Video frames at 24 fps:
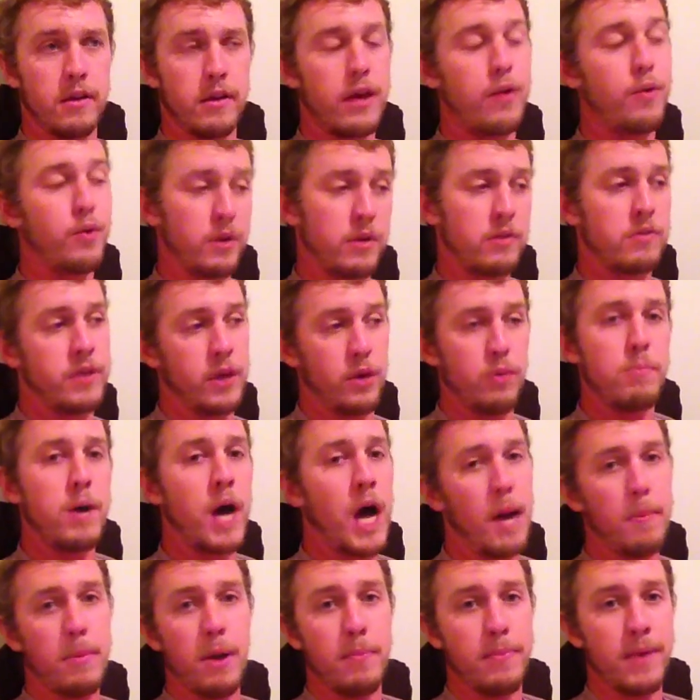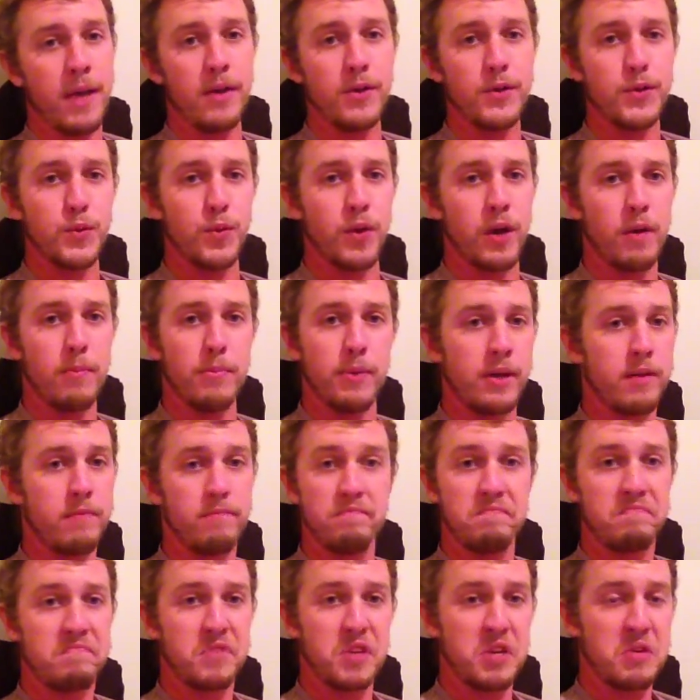They would pop up elsewhere, but
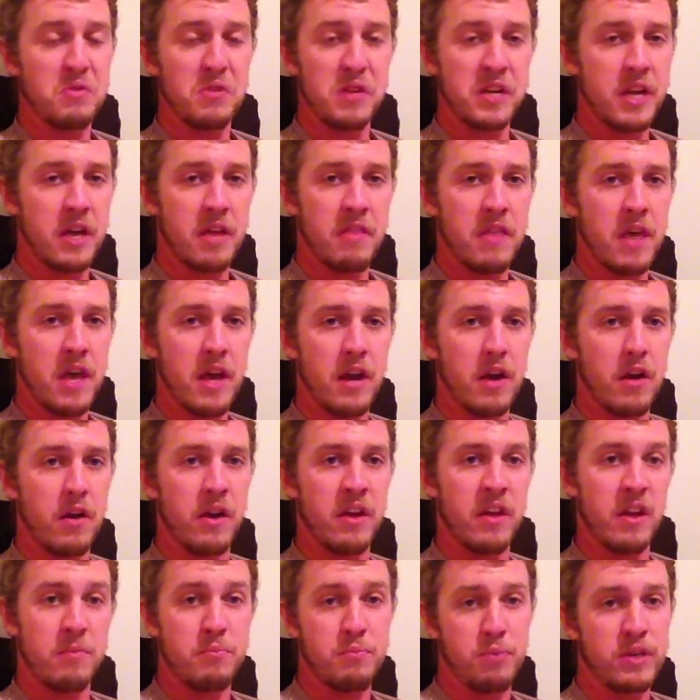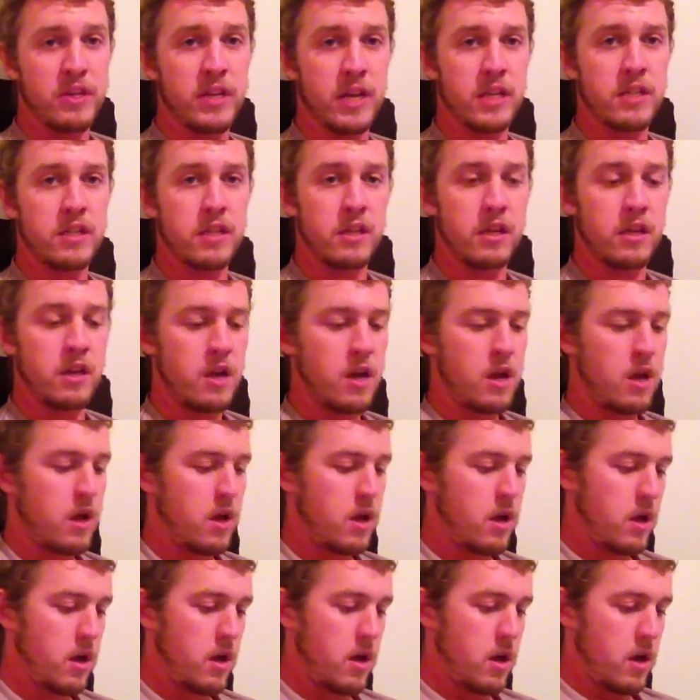generally not in that area. That protected it.
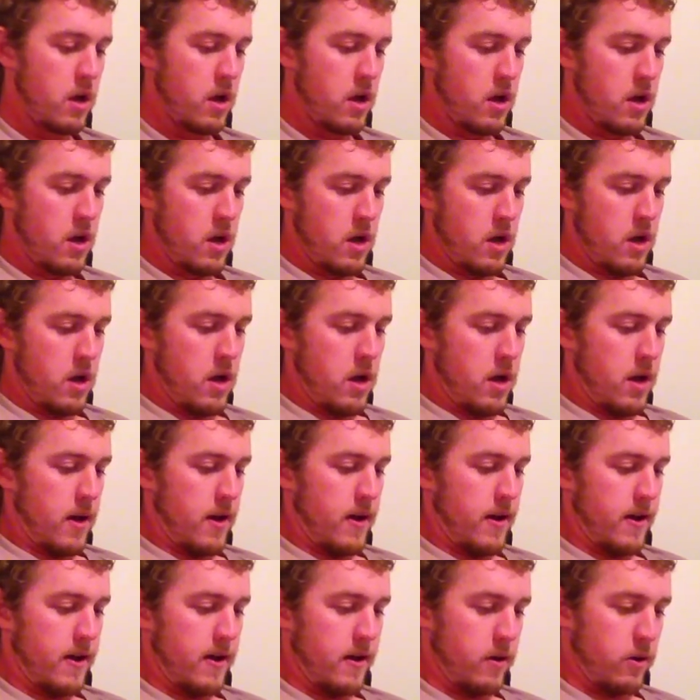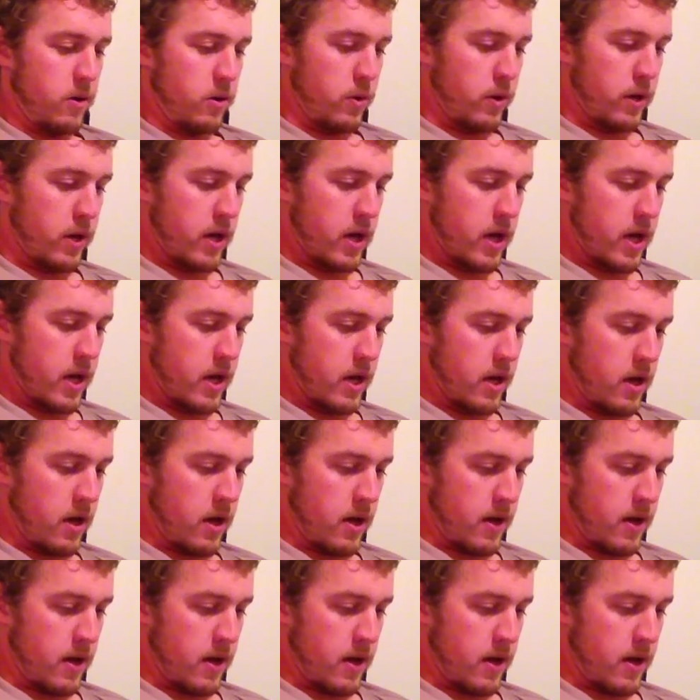Okay,